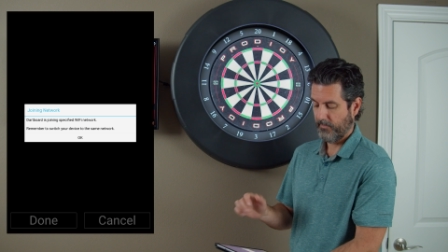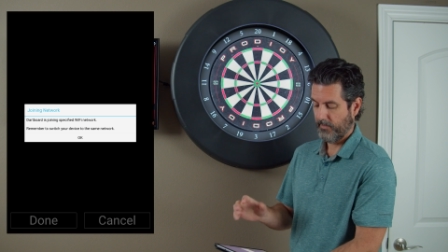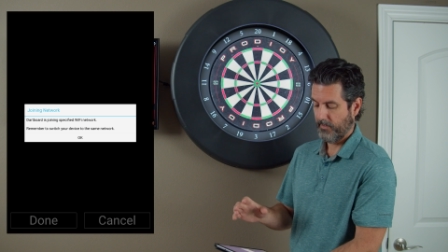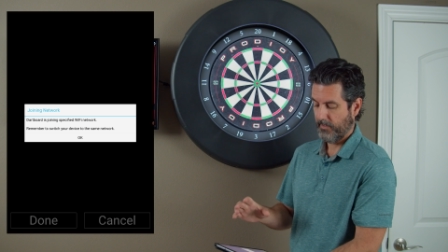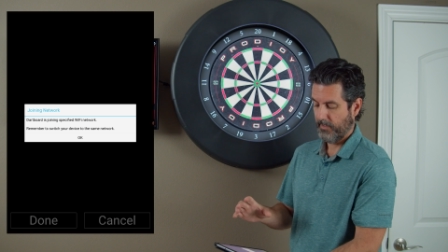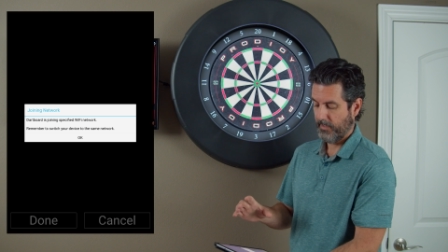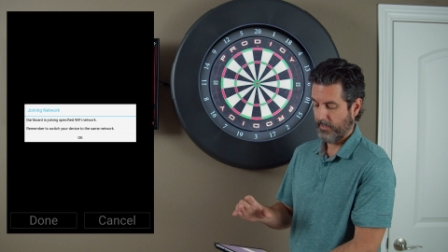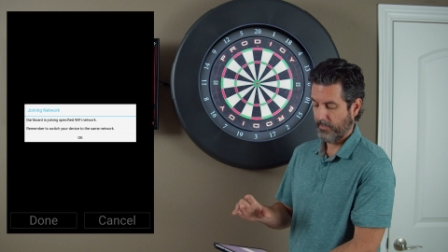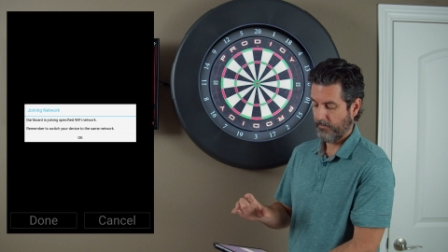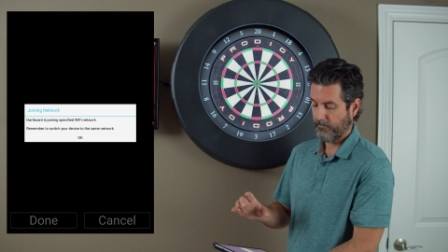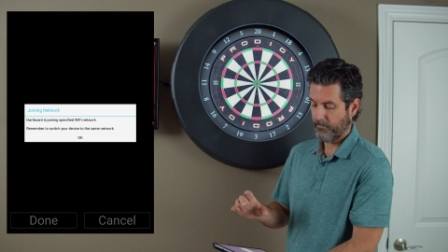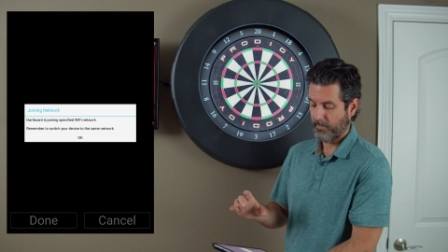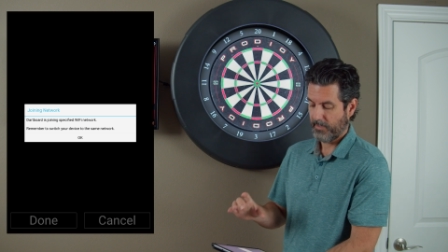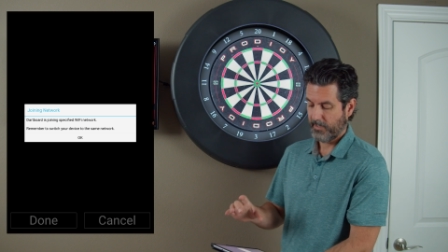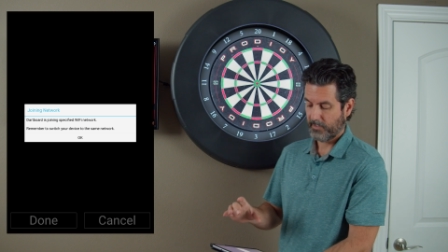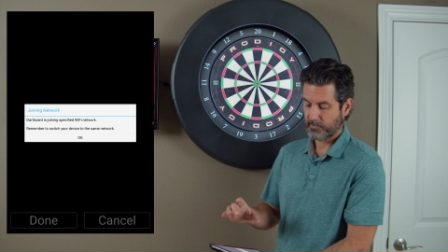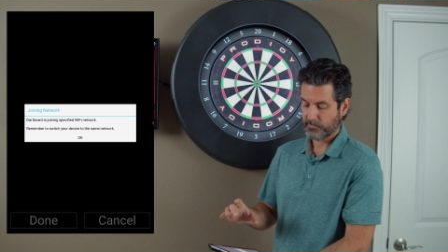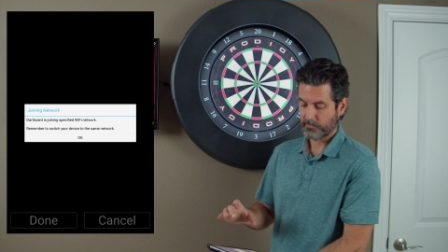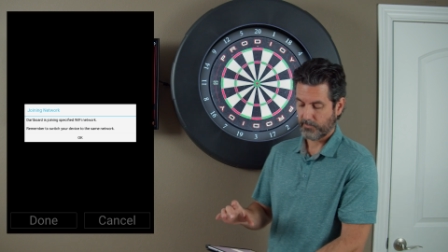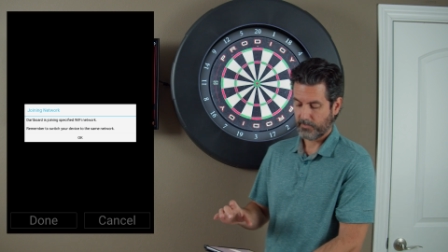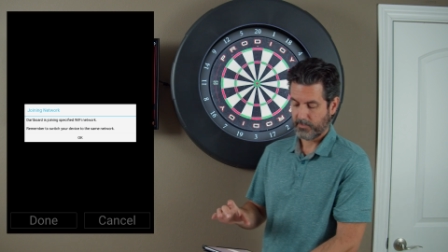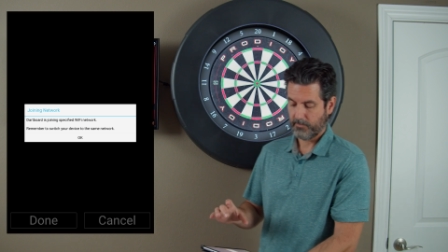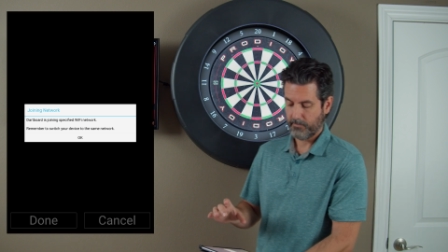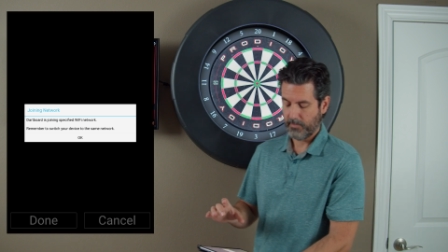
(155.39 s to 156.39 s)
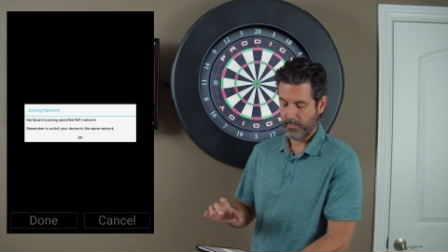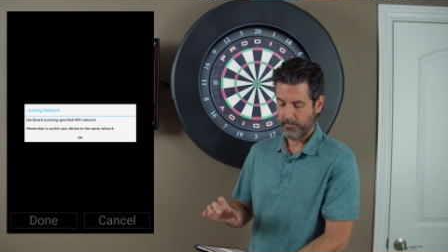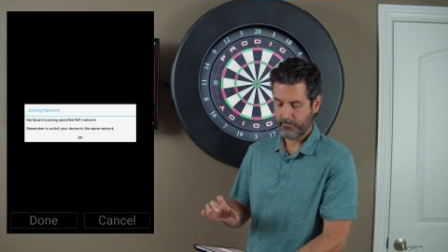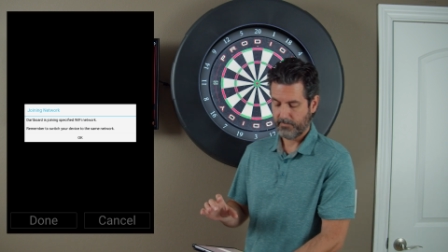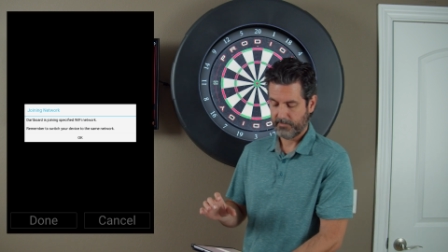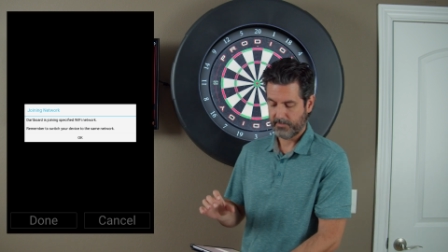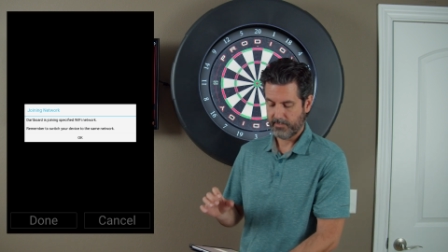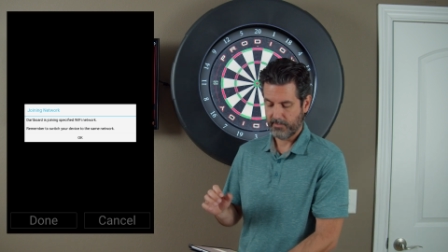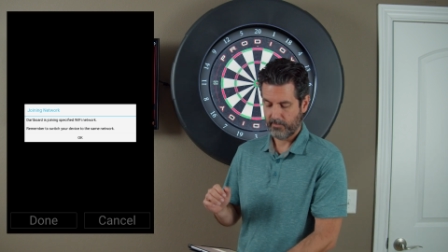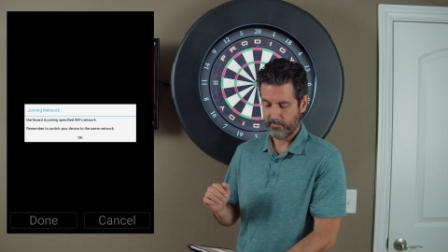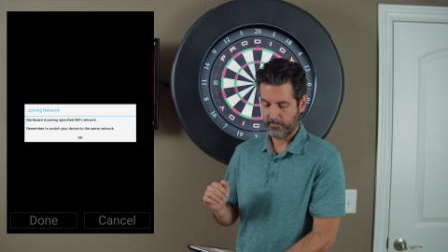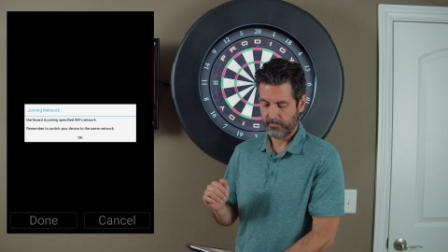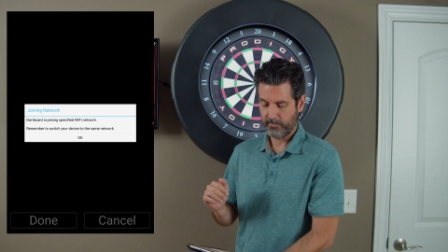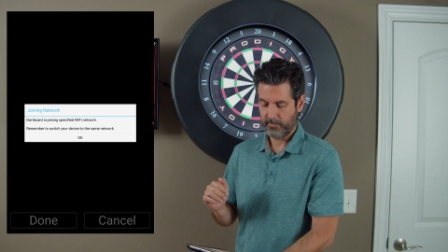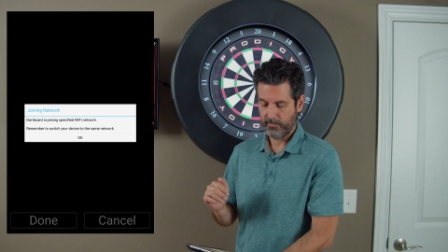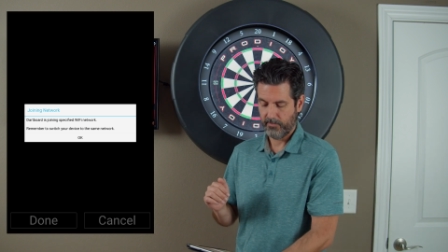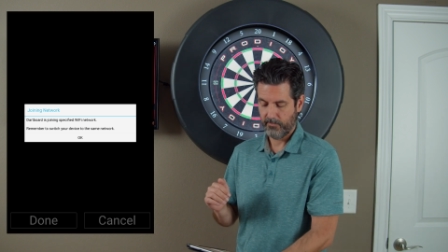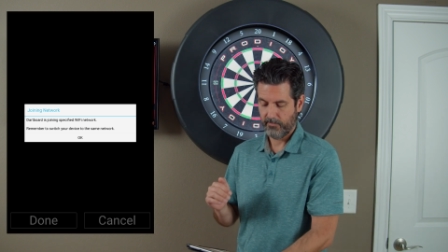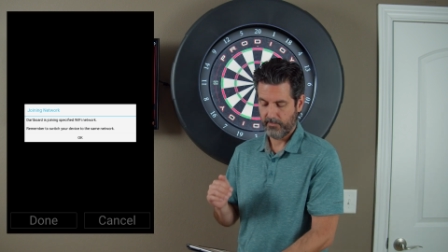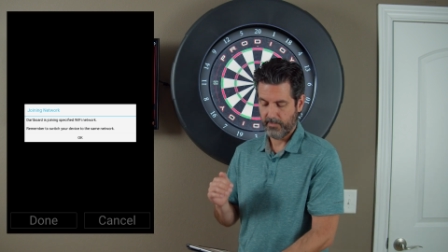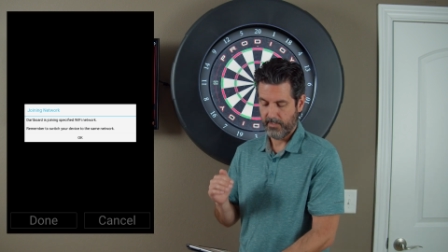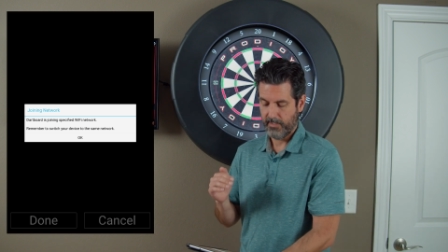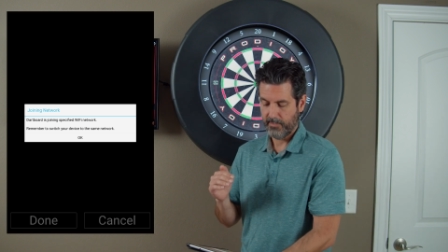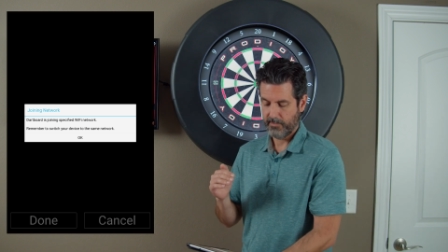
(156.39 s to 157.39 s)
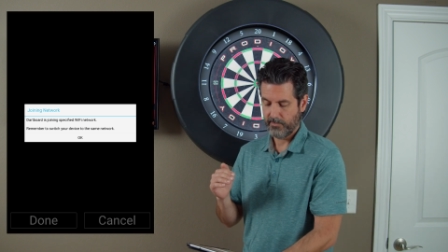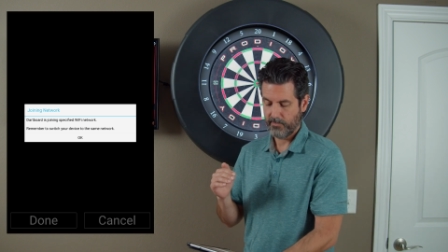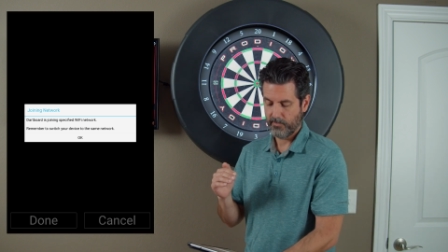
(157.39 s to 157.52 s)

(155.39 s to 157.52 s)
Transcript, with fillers: then a box will come up telling you that